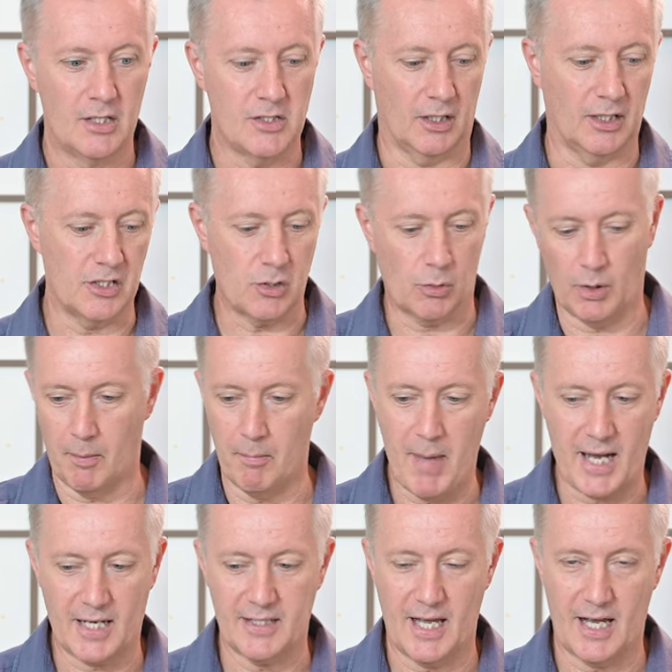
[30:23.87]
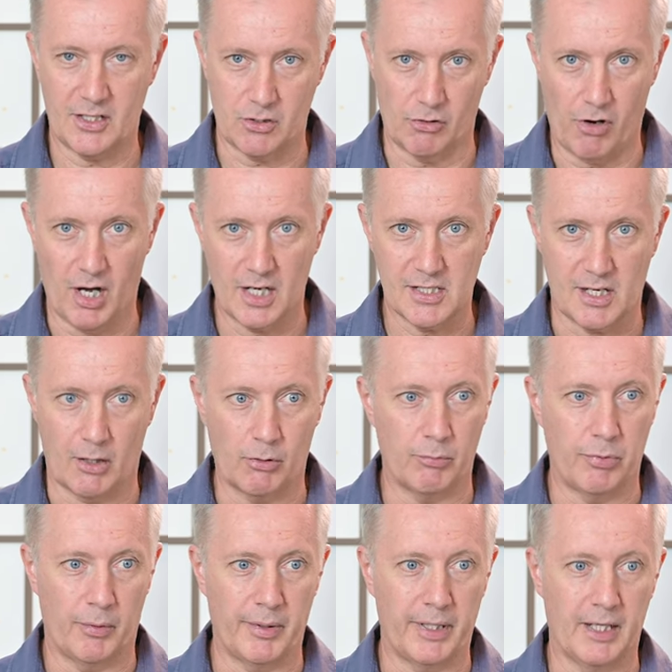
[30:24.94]
So unless you want to max out your ISO
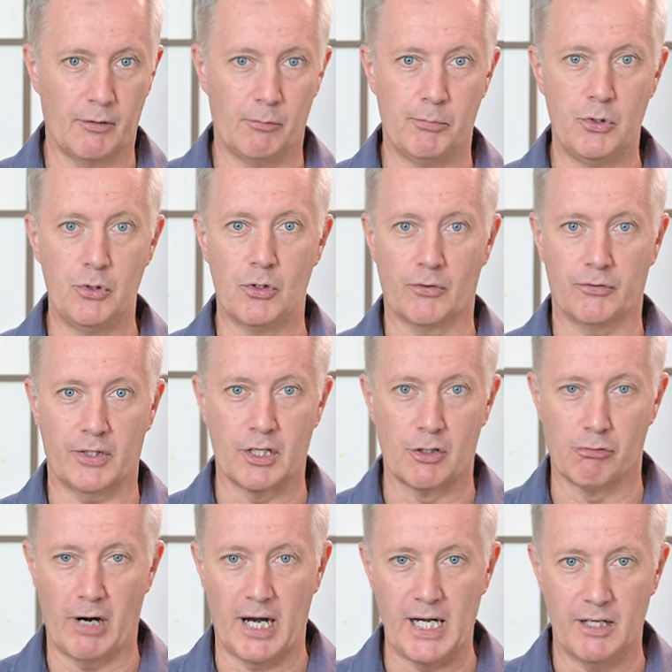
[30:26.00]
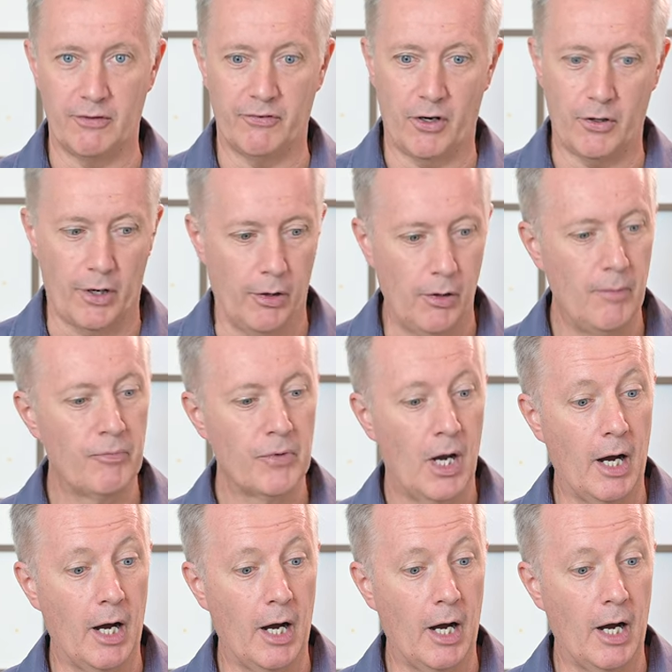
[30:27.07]
and probably get a beautifully grainy photo,